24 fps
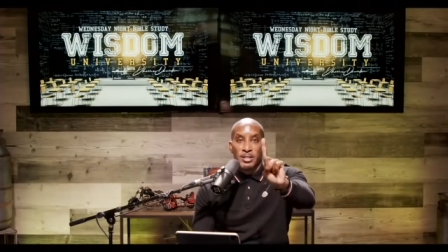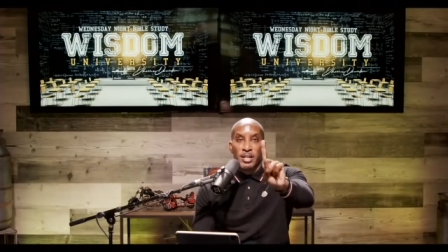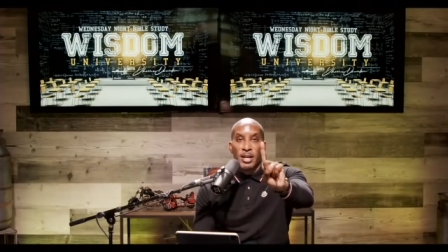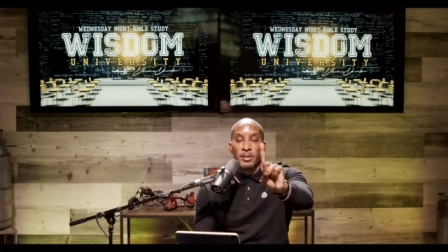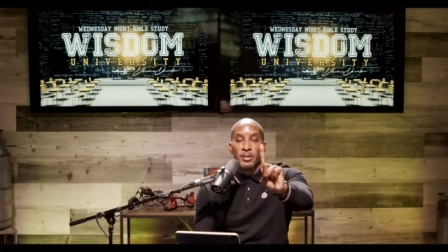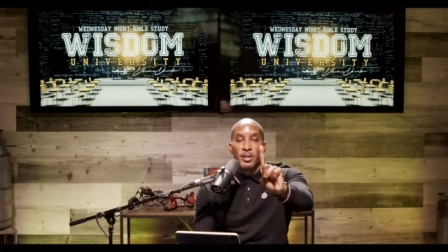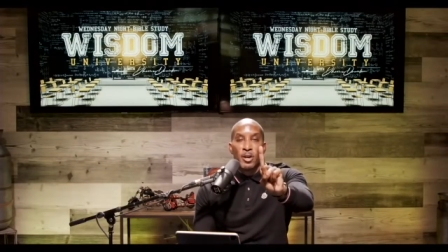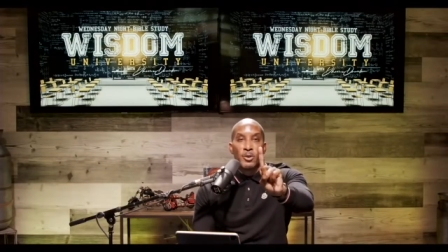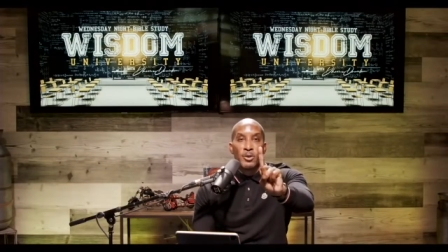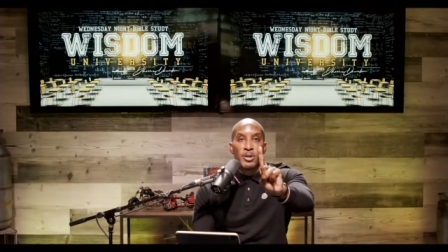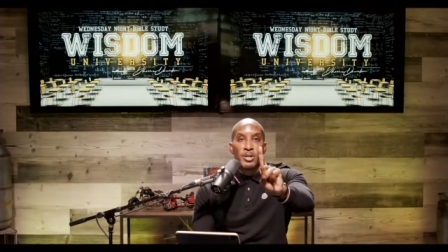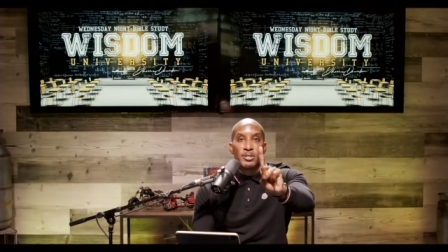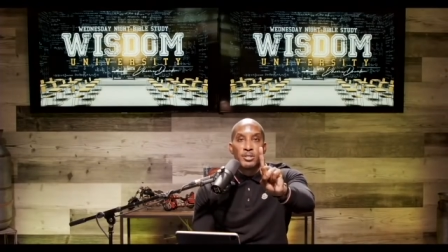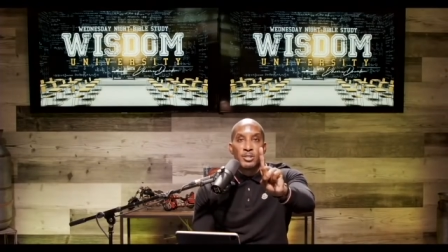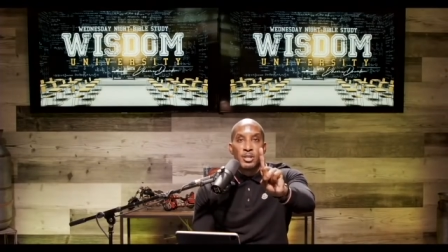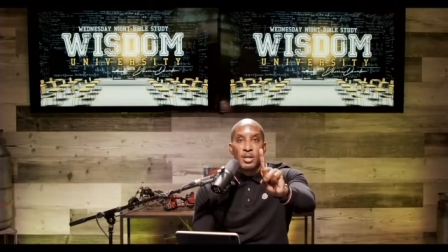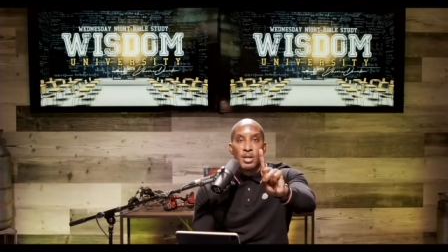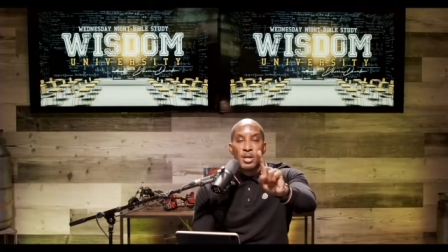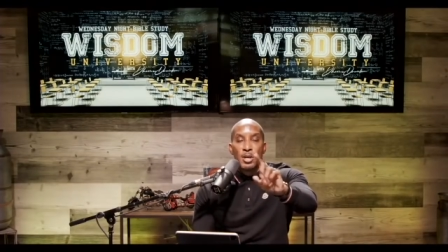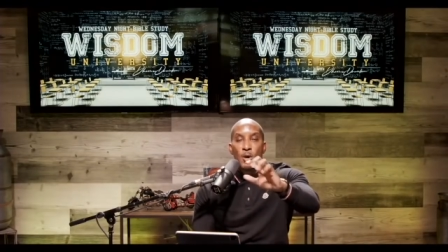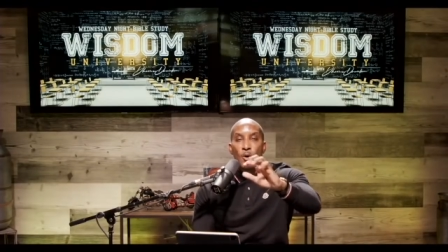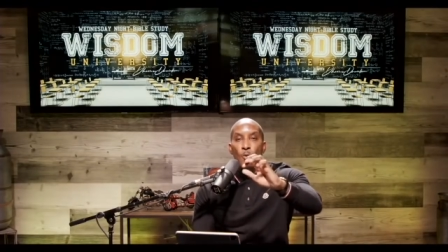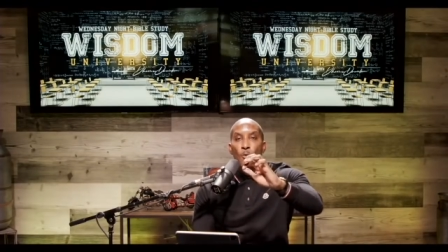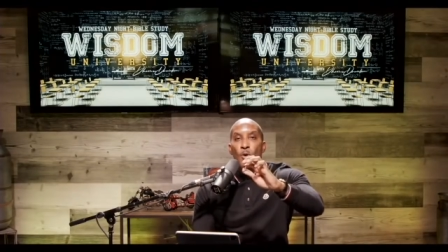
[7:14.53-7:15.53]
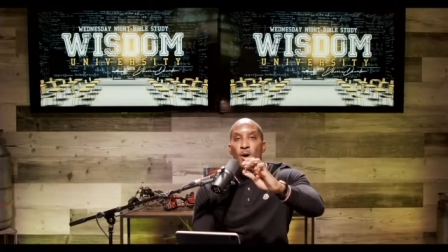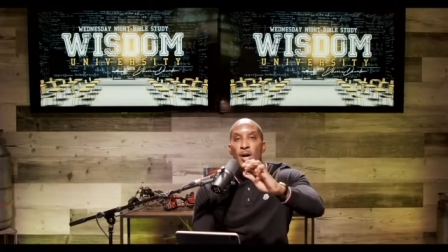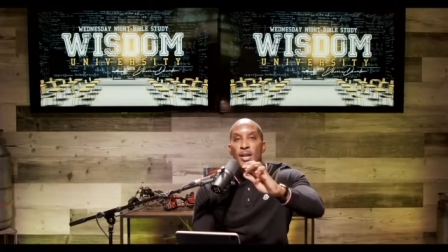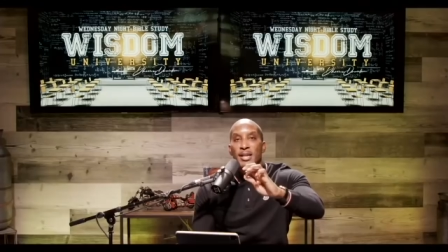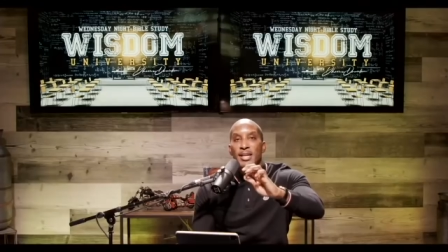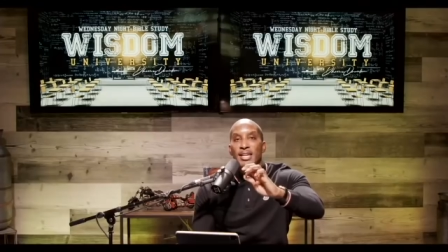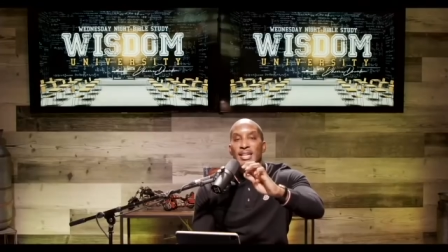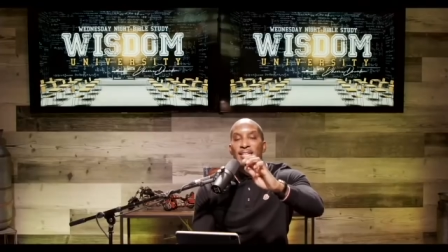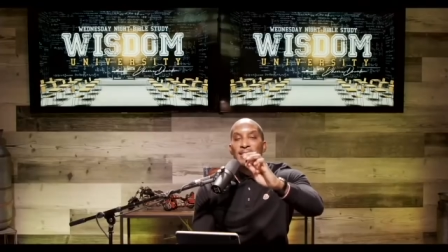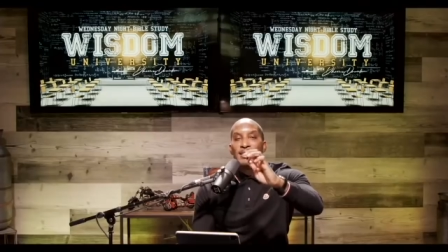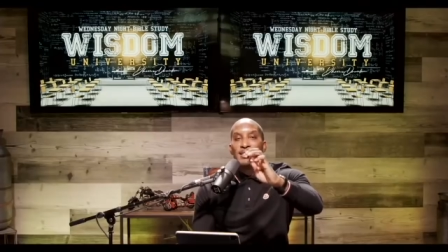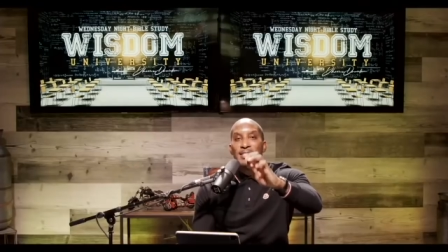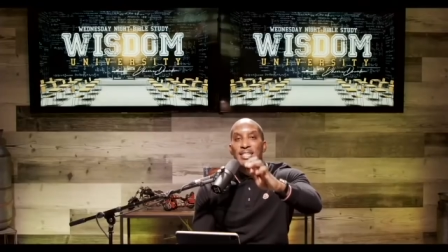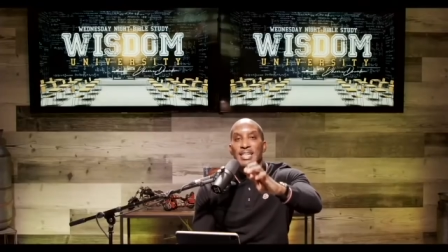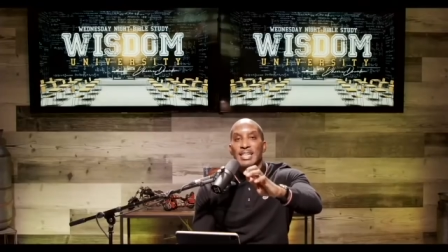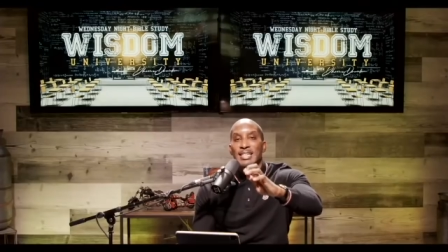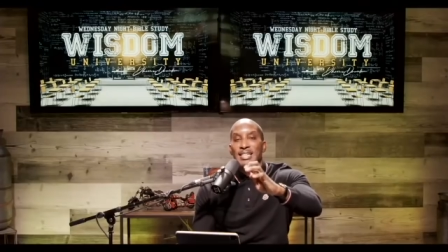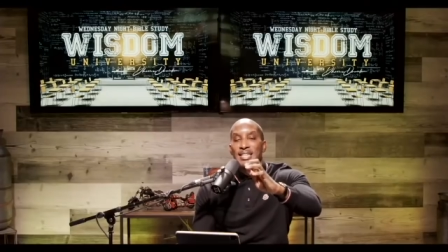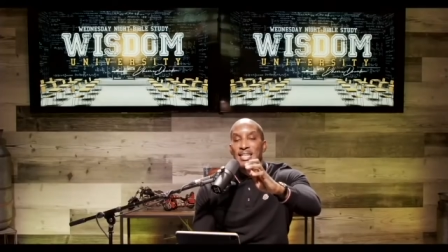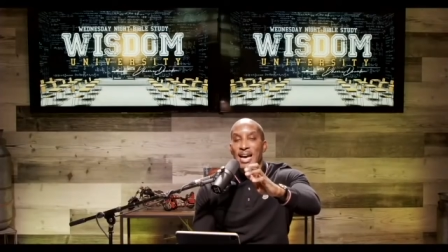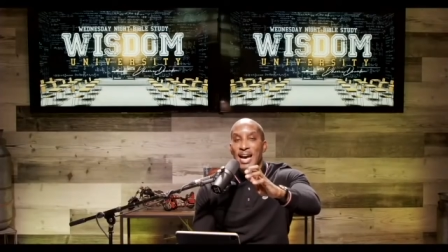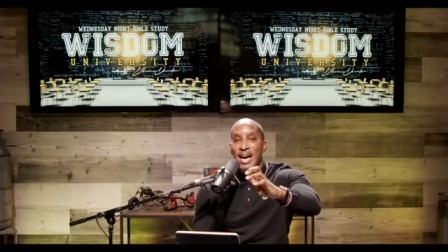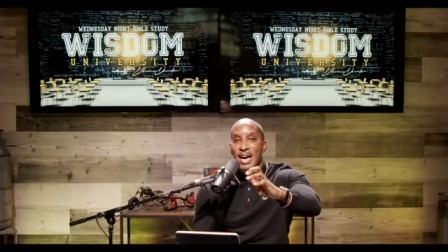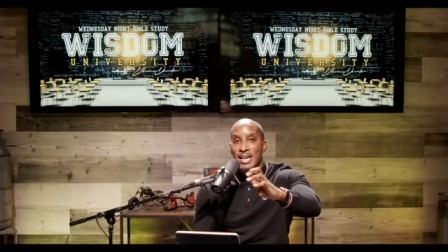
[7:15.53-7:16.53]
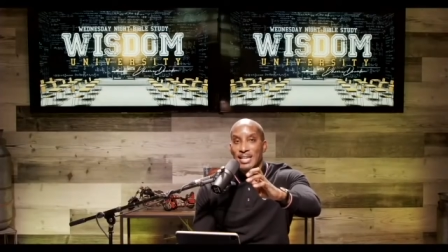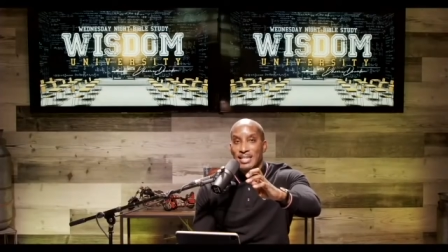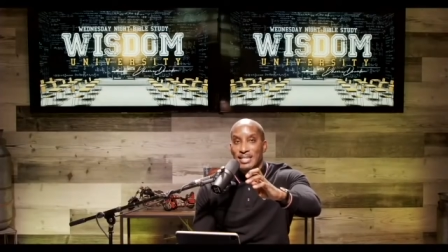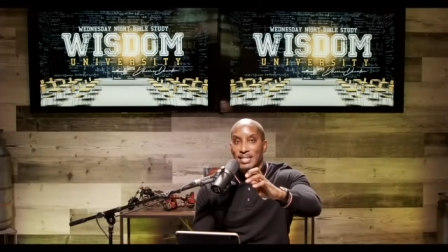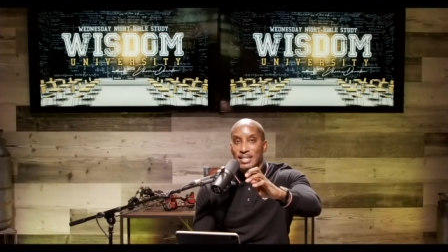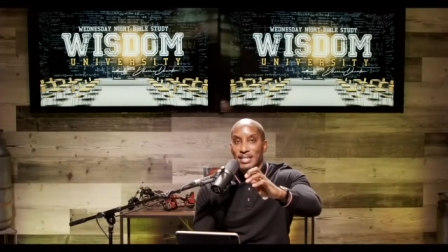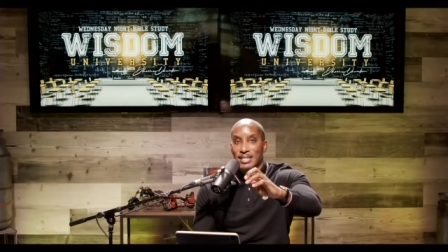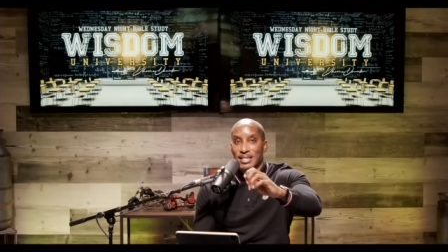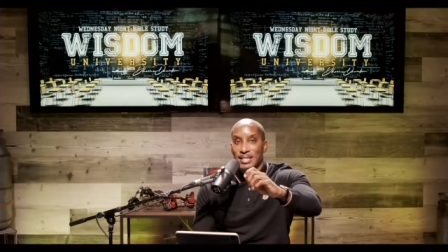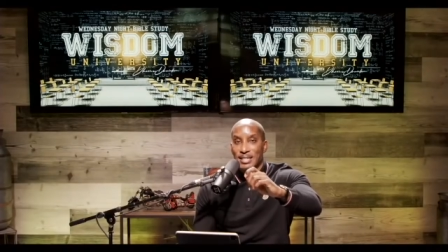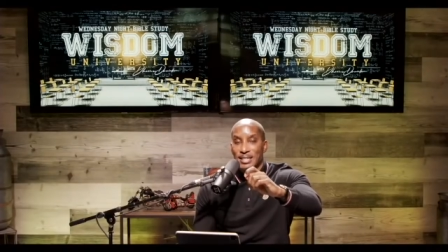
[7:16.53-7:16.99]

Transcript: Now notice what he did not